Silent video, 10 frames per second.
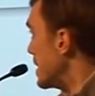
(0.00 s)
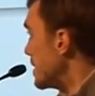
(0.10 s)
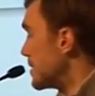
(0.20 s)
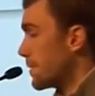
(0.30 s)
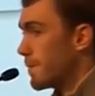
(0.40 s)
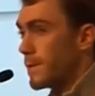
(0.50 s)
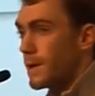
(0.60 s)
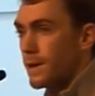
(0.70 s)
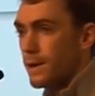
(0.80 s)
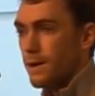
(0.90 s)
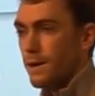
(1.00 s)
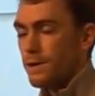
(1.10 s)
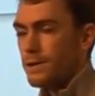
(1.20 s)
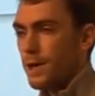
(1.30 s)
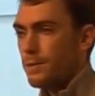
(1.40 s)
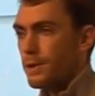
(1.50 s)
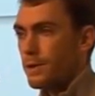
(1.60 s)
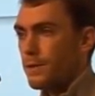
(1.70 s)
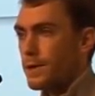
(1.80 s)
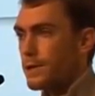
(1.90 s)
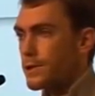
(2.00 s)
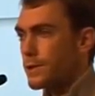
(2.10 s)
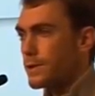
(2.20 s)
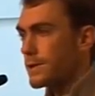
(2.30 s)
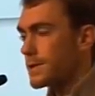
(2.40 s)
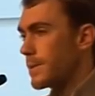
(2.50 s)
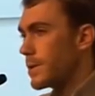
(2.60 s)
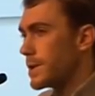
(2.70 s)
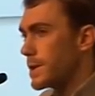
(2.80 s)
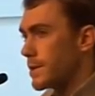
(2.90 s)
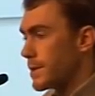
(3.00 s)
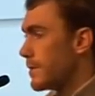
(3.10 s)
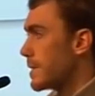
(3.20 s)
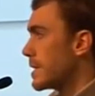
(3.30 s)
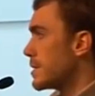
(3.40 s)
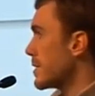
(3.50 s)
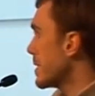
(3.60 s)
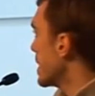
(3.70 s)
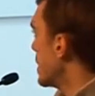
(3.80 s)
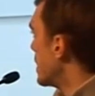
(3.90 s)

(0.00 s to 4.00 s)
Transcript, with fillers: is a field type identification, the semantic identification.